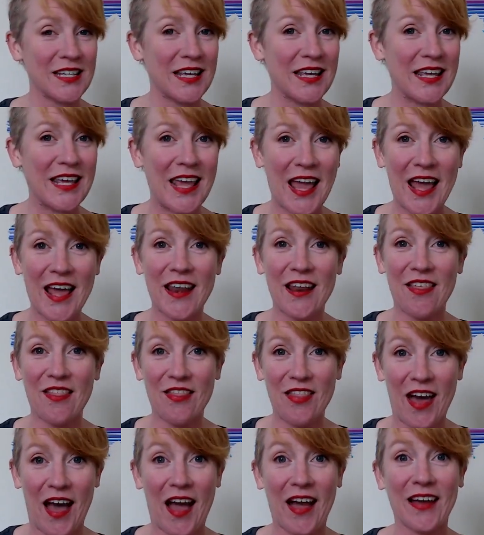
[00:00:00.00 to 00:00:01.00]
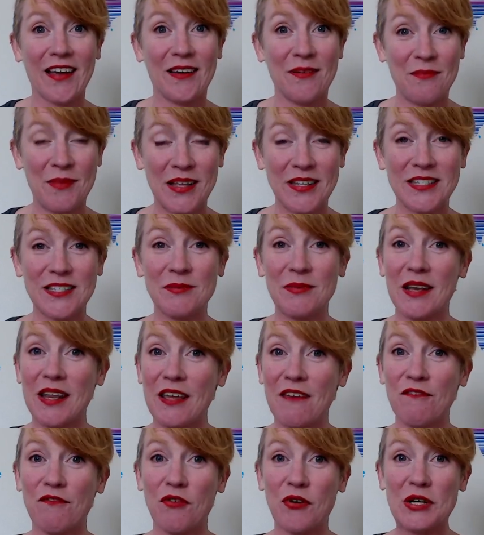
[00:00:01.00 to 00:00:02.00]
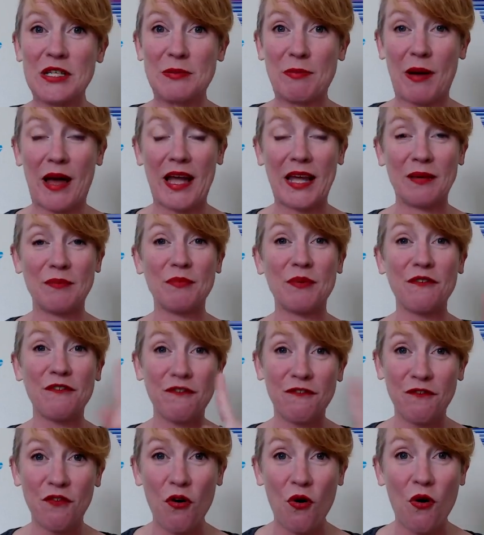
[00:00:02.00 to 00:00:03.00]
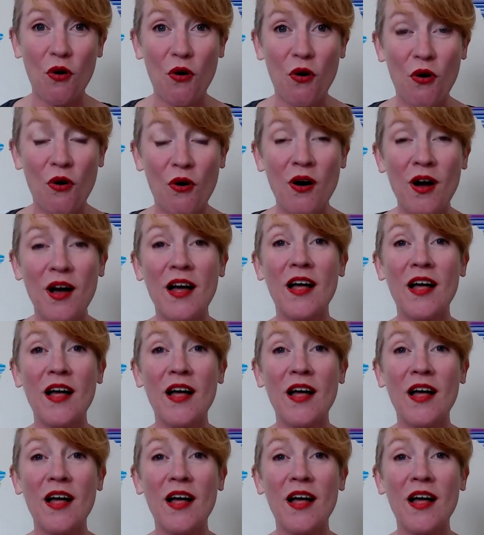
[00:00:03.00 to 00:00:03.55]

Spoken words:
Get that commencement invoice paid before